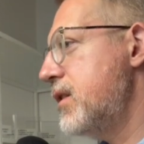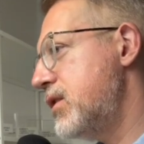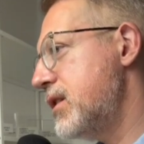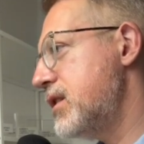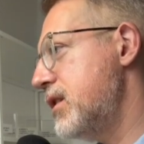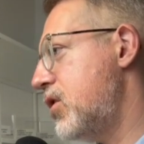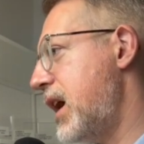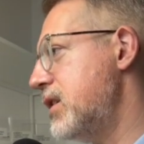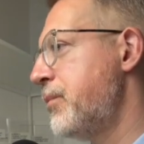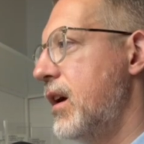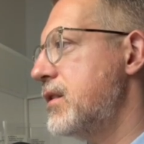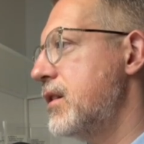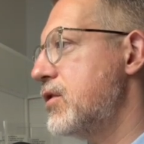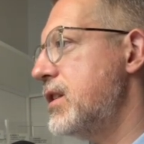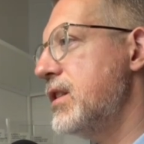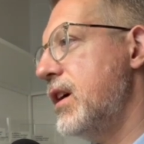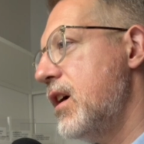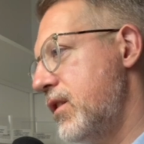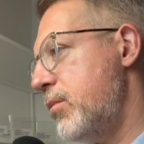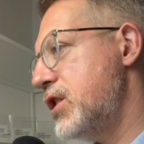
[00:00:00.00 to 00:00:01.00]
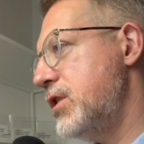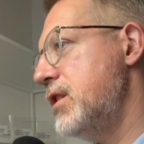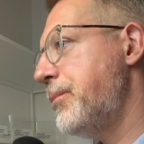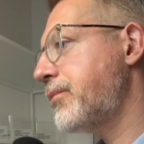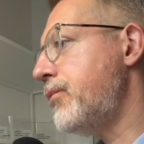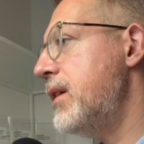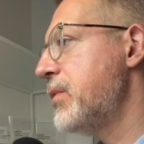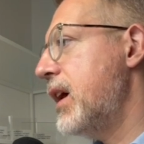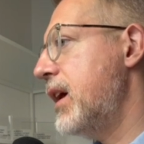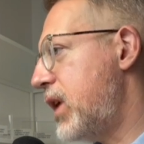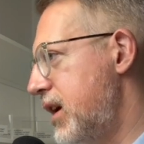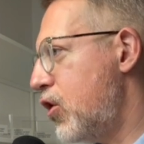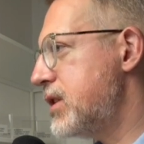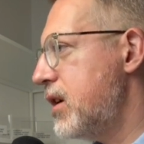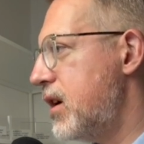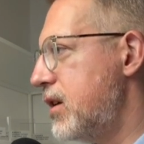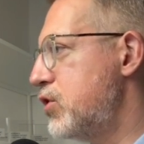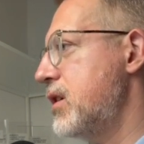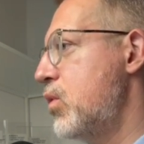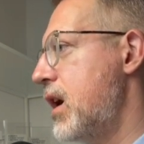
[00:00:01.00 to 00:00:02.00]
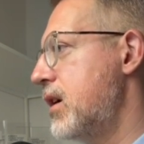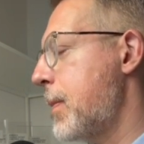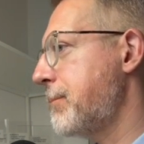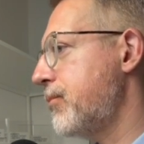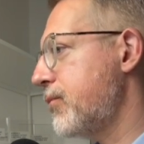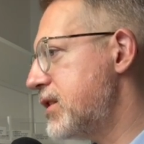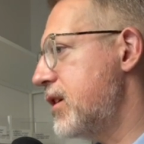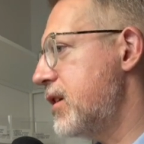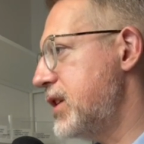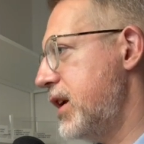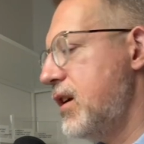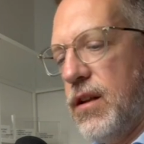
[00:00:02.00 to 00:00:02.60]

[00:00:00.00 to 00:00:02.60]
Exactly, and also whether they were already using any